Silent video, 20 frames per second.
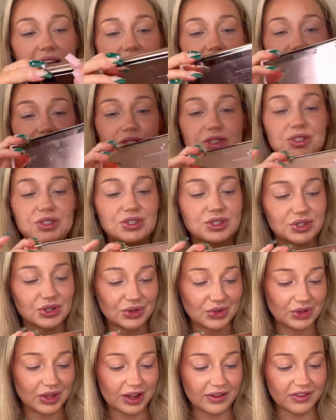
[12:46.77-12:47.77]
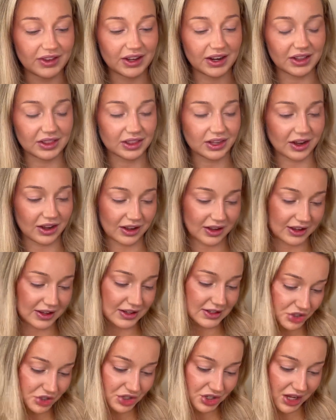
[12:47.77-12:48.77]
I do love it a lot.
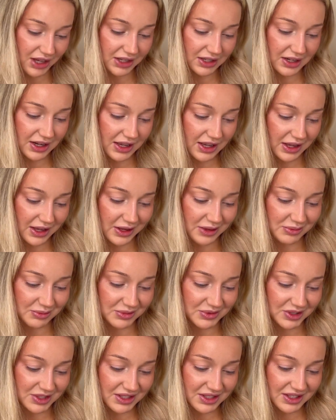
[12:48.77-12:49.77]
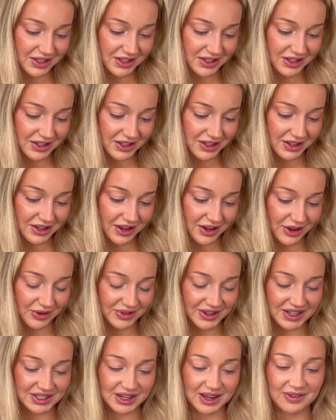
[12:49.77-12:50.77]
Shade names, oh my
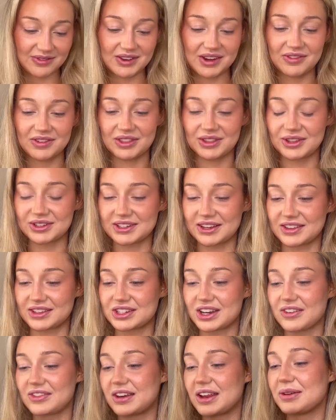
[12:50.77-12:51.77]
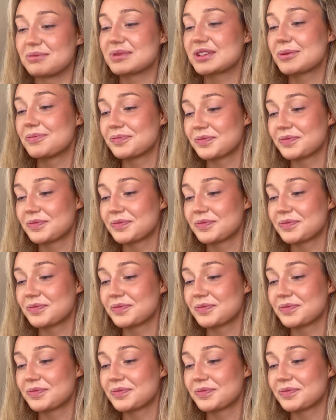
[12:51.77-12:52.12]
gosh, I haven't even looked at the shade names.